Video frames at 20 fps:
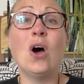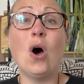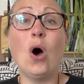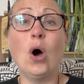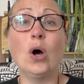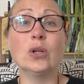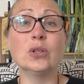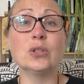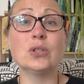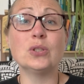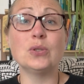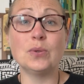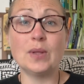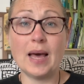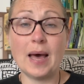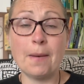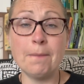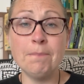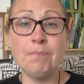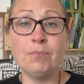onto
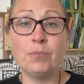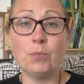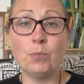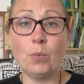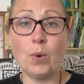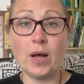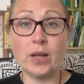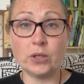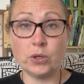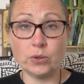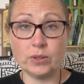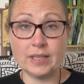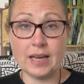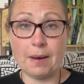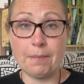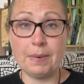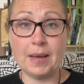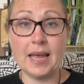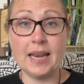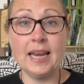them while you're
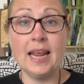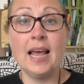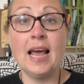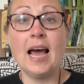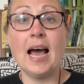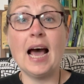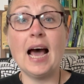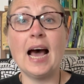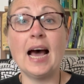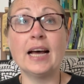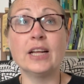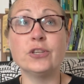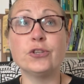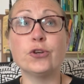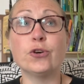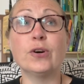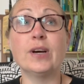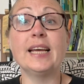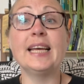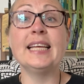tapping, and
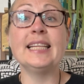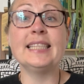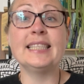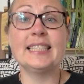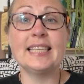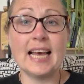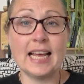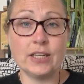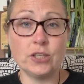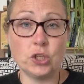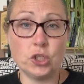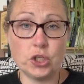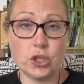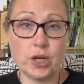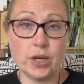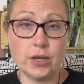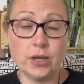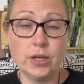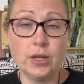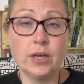your
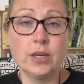intention.